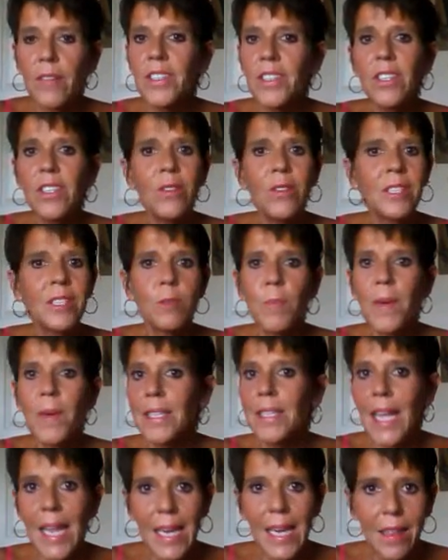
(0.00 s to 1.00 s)
And don't expect
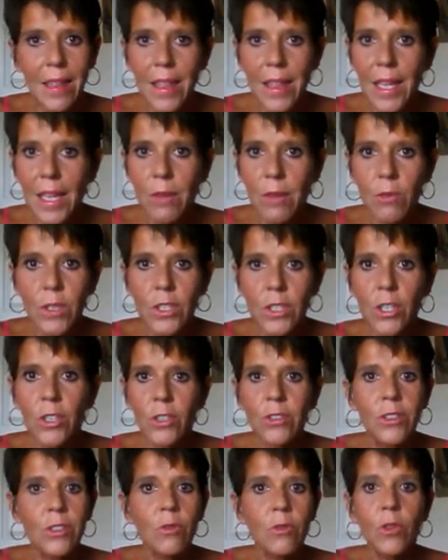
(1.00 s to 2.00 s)
anything in
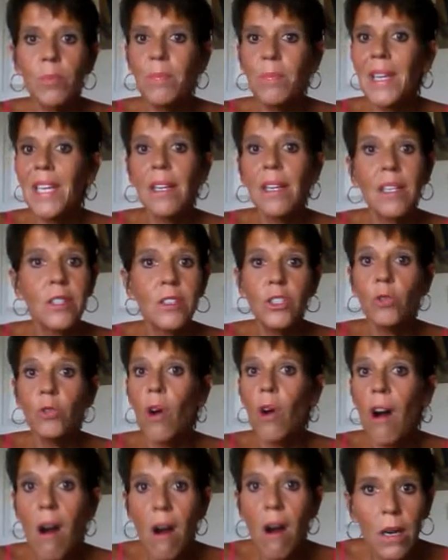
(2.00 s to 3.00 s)
return. Do it because you
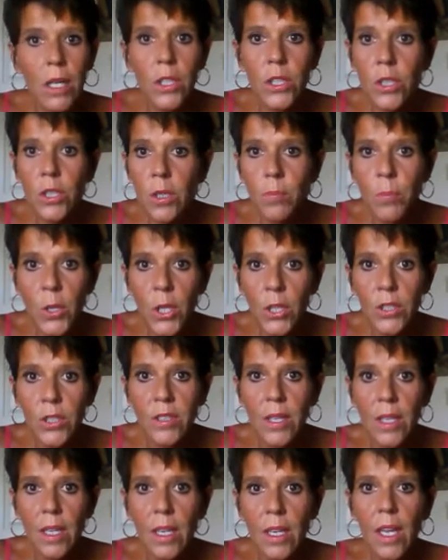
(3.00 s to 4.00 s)
are a good
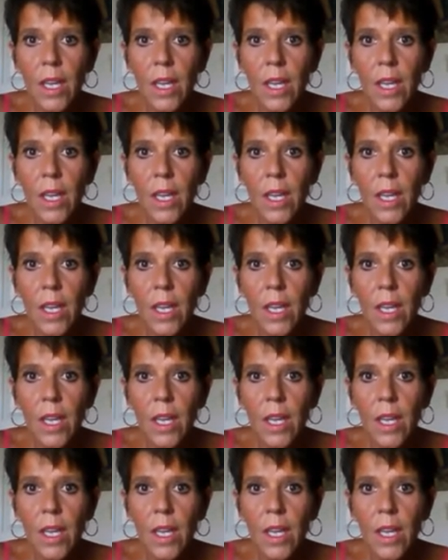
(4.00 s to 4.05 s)
person.